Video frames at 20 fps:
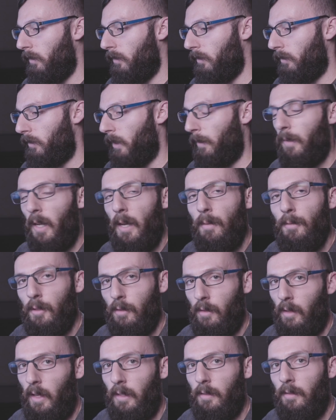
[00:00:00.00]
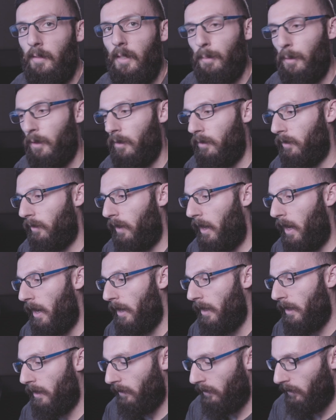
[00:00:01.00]
Sometimes there's a lot of sibilance in the
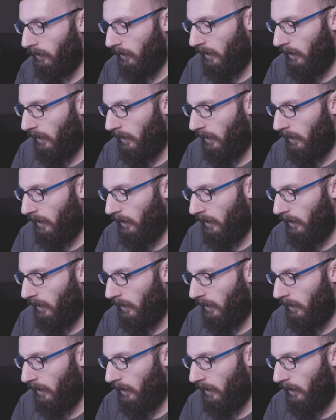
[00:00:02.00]
high end,